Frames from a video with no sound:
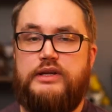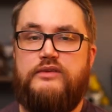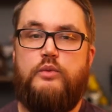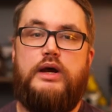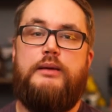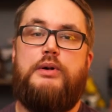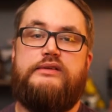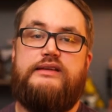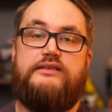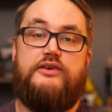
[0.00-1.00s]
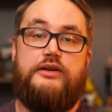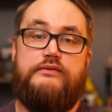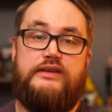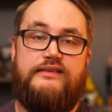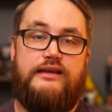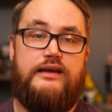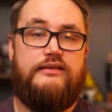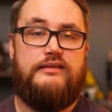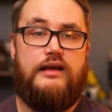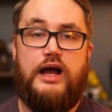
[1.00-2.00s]
reason why I bought the Atari
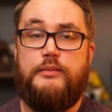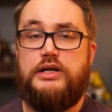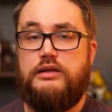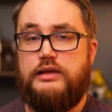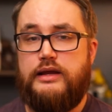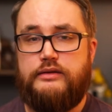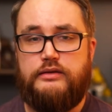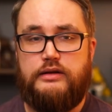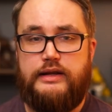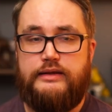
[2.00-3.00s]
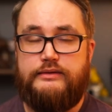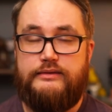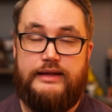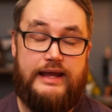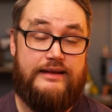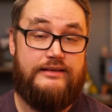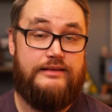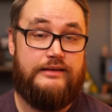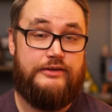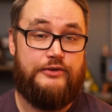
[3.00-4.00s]
VCS. I'm a collector, and they had a
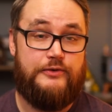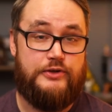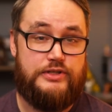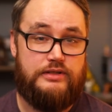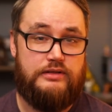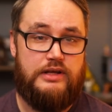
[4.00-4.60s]
collector's version.